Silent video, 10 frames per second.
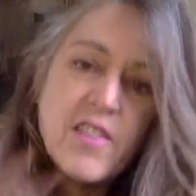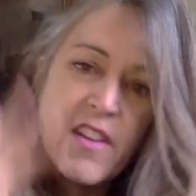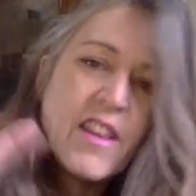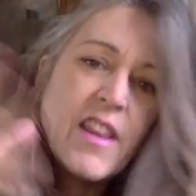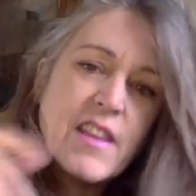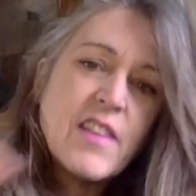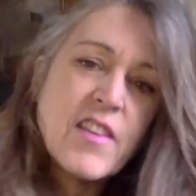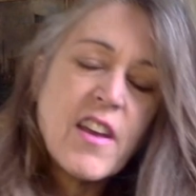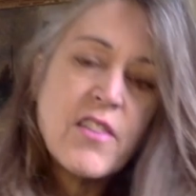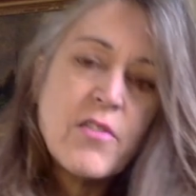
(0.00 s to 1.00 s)
And I think that's
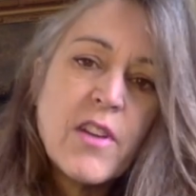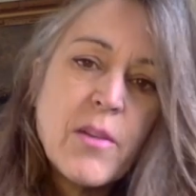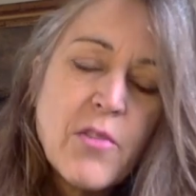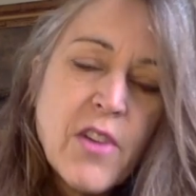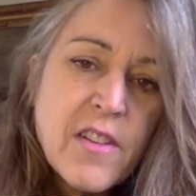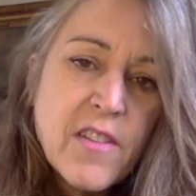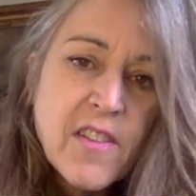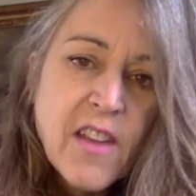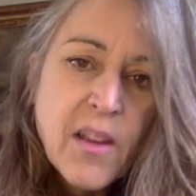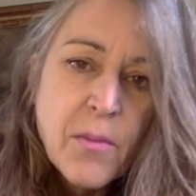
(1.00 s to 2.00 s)
kind of what I'm trying to
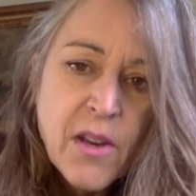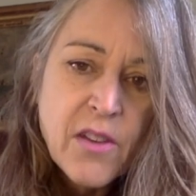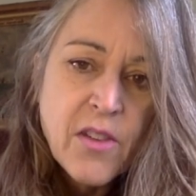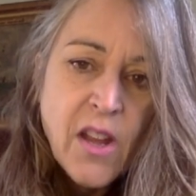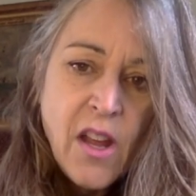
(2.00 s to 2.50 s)
say about